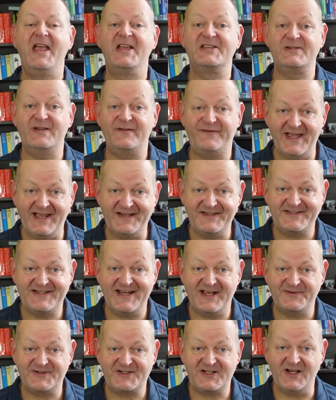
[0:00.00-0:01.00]
So if that
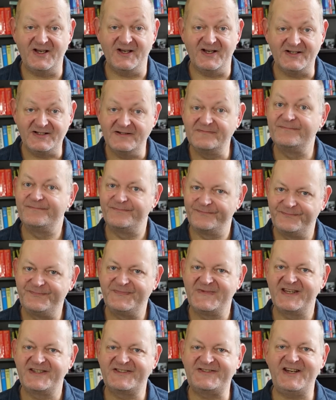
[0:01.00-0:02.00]
sounds good,
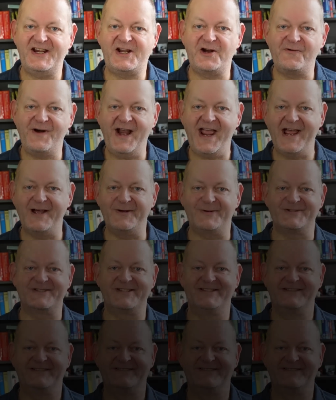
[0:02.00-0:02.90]
stick around.